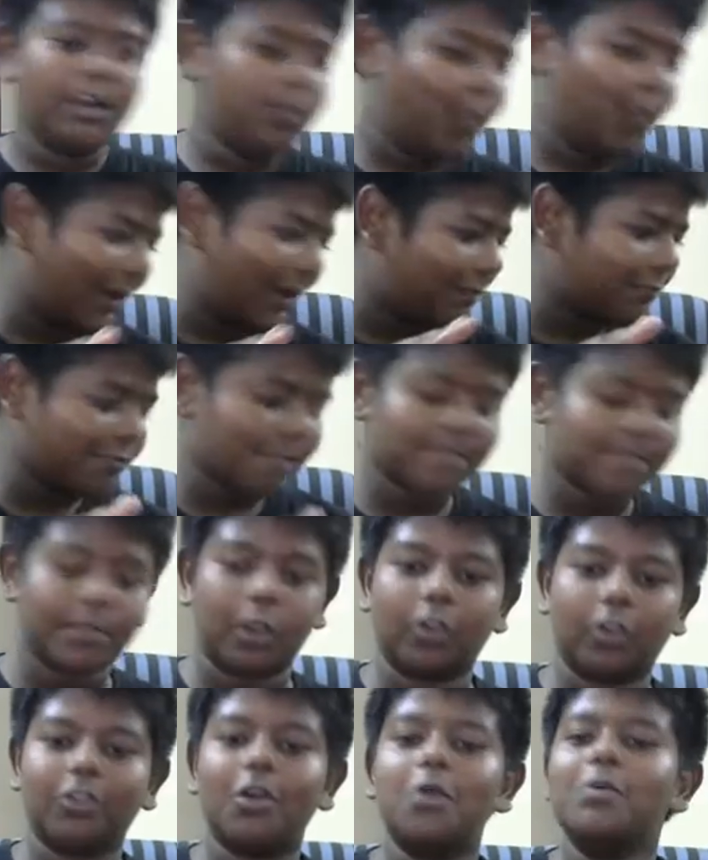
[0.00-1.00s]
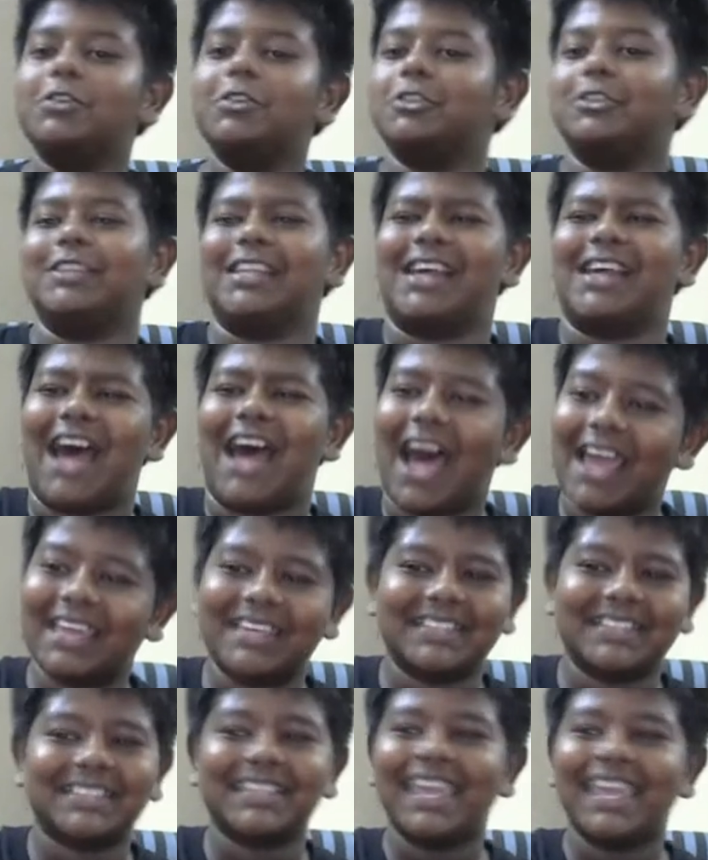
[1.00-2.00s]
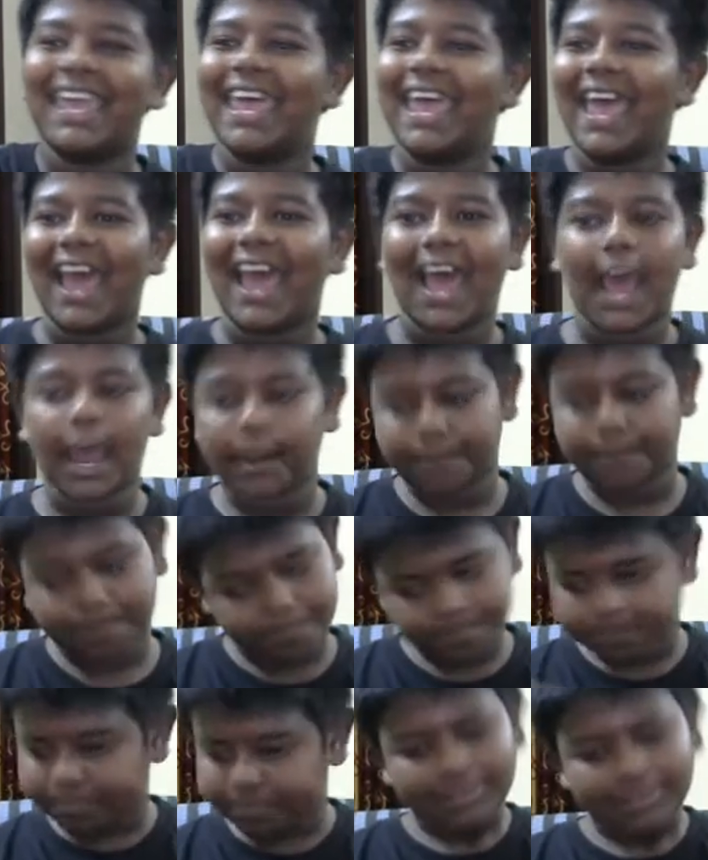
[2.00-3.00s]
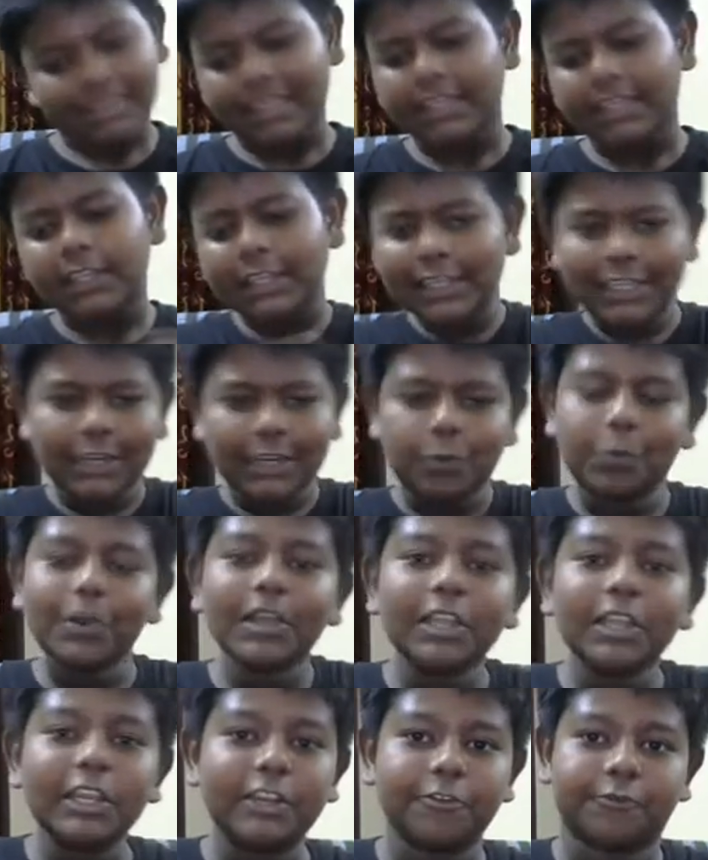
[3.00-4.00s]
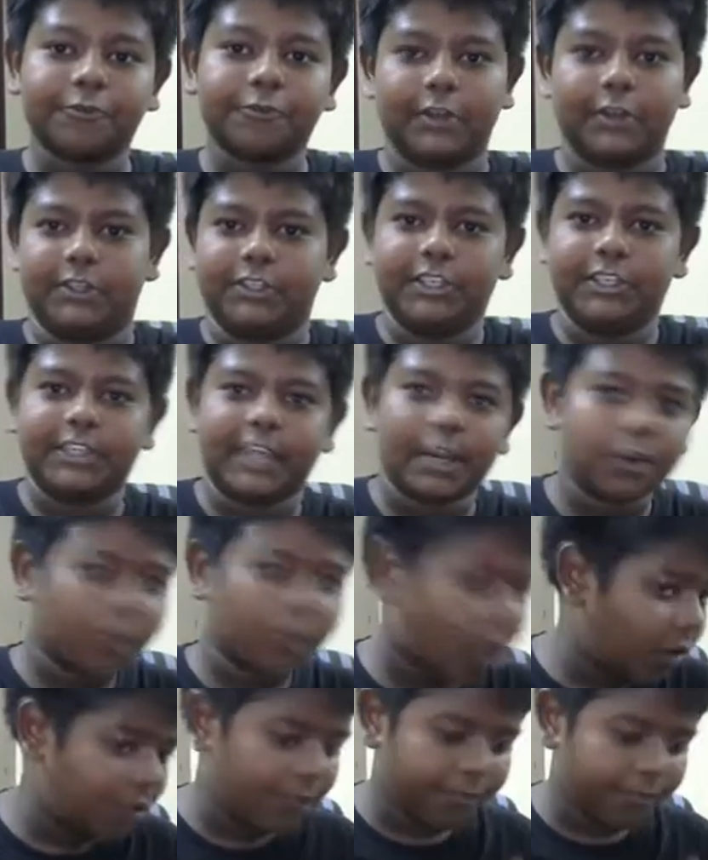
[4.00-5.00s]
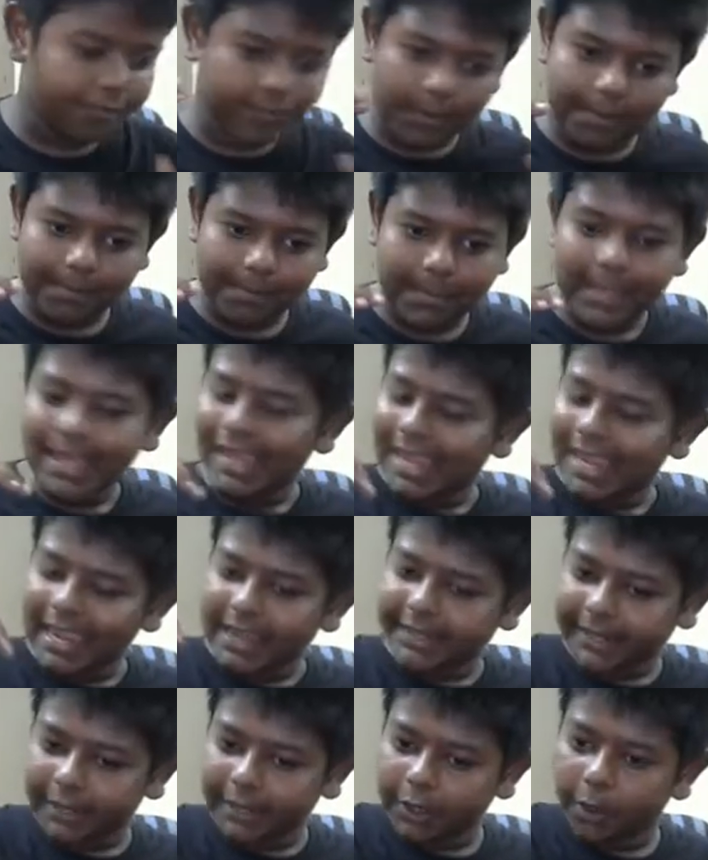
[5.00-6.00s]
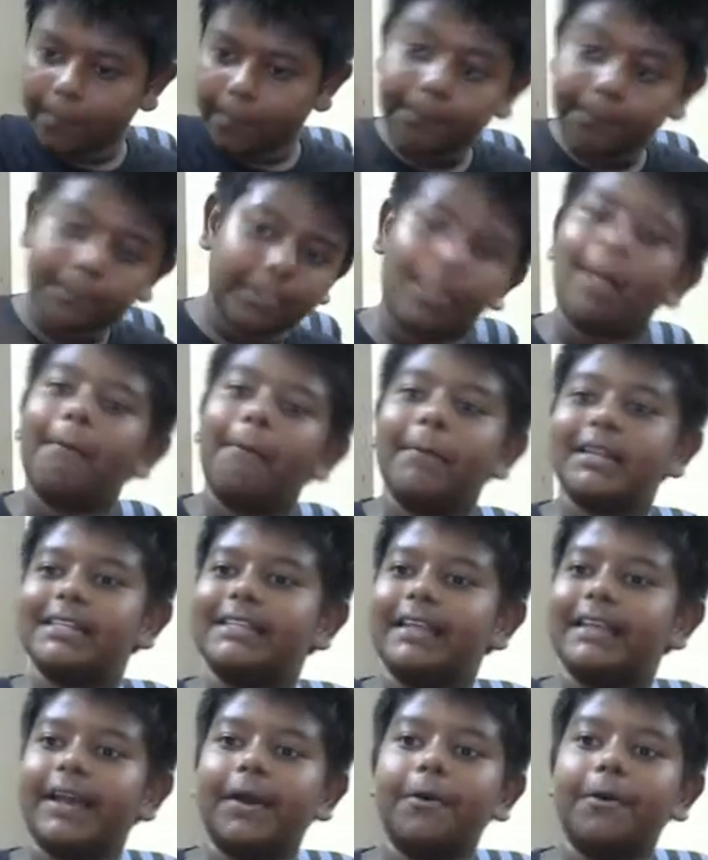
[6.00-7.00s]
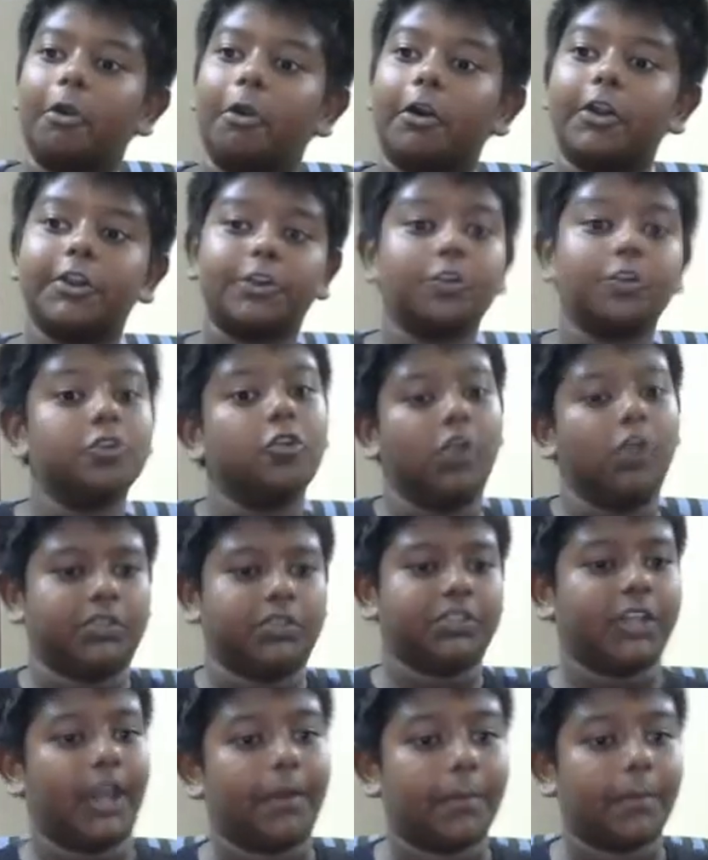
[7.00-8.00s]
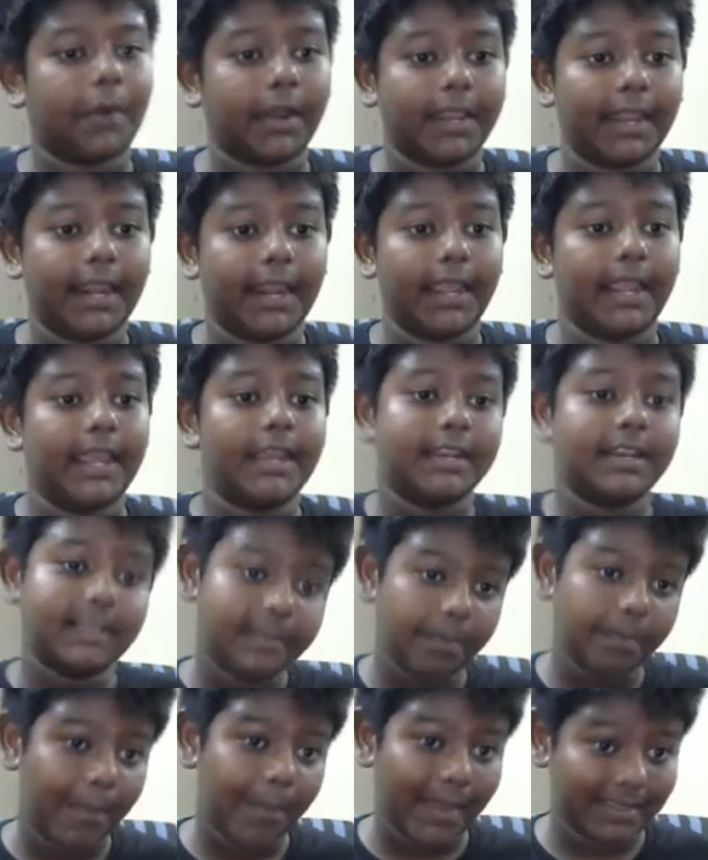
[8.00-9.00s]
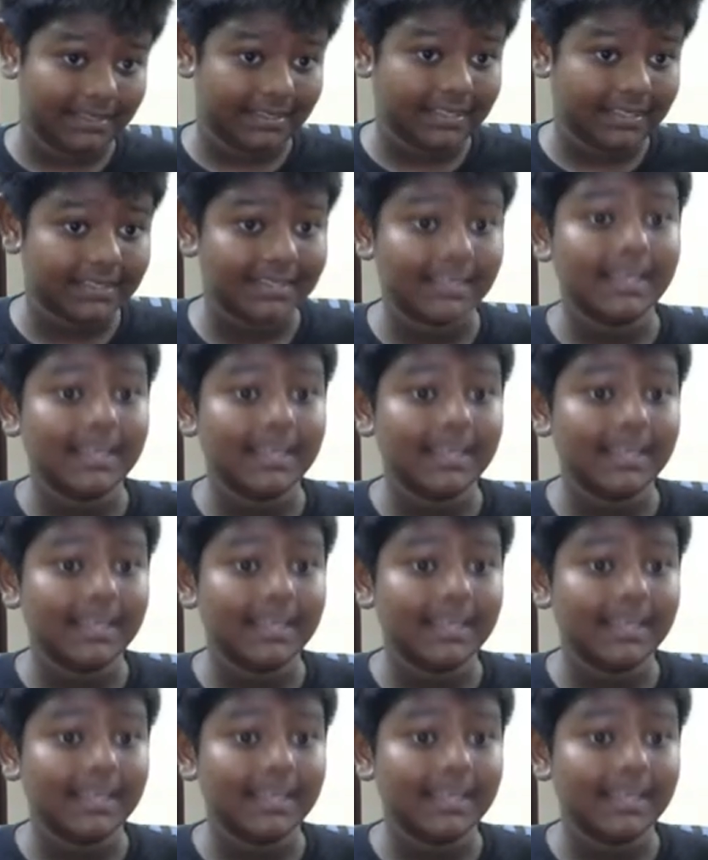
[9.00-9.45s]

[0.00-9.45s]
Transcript: It went from the lowest to the highest, and it really differs. It can go plummet down, or it could go skyrocketing. It depends.